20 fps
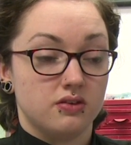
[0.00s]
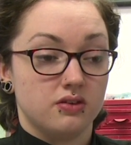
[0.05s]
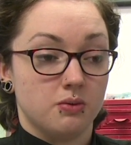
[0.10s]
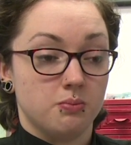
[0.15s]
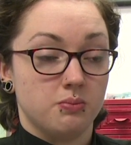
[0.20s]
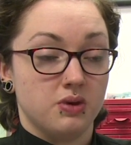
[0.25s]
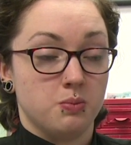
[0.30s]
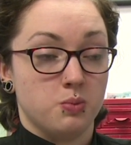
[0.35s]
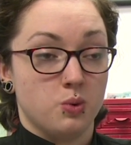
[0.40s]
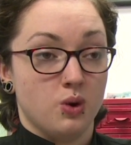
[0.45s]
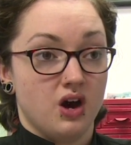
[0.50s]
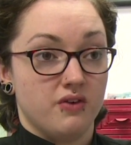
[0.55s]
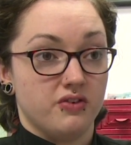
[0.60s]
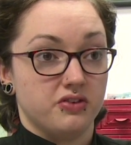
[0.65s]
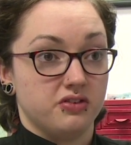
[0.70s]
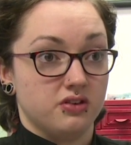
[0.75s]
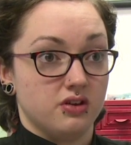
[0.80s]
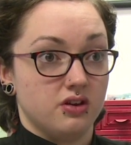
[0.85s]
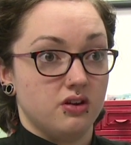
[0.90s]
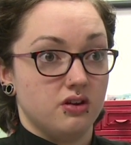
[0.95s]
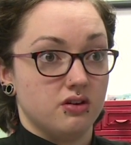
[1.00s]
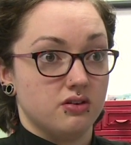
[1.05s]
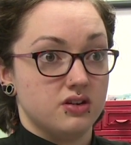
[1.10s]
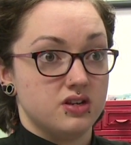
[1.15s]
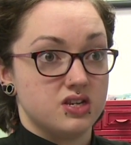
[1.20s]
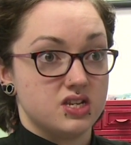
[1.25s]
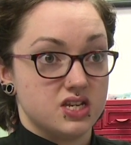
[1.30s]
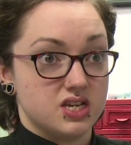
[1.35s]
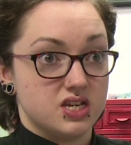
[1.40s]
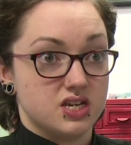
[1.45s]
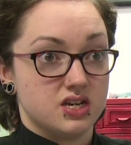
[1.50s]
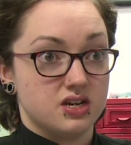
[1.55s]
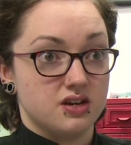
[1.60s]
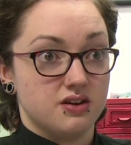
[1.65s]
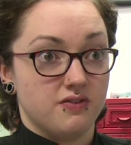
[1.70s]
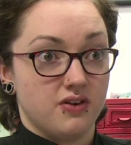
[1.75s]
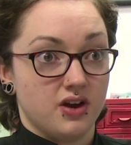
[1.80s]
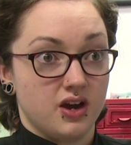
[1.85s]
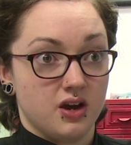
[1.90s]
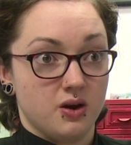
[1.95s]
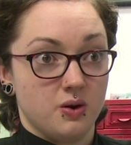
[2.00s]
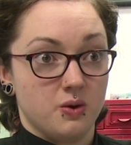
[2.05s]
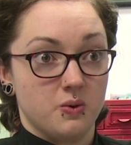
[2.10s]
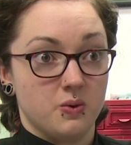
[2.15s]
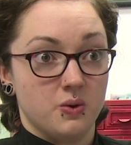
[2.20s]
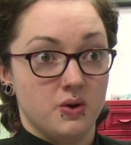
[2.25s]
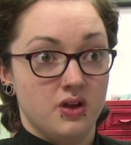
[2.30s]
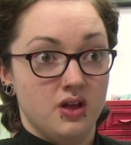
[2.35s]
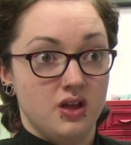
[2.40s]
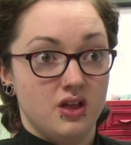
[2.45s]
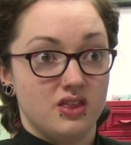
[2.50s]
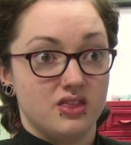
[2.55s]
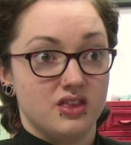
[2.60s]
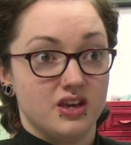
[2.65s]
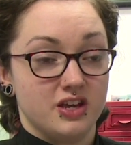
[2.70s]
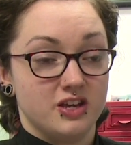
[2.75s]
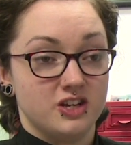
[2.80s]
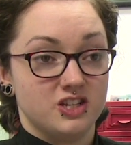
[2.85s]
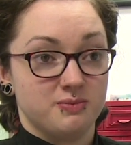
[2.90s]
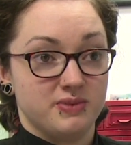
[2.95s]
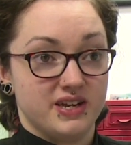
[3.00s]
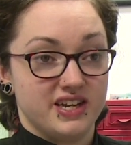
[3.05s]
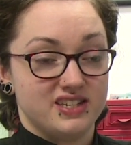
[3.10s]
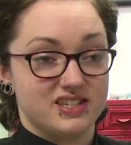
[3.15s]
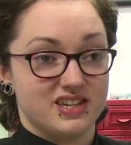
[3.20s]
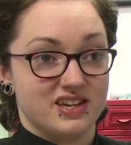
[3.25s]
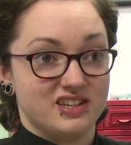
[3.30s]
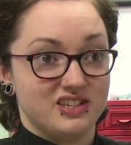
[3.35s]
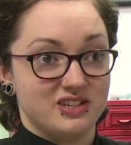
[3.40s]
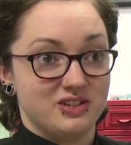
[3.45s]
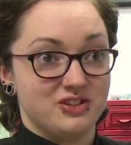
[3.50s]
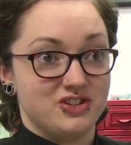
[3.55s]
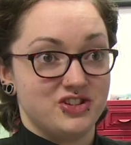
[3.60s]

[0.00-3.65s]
some people have a certain idea of how they expect tattoo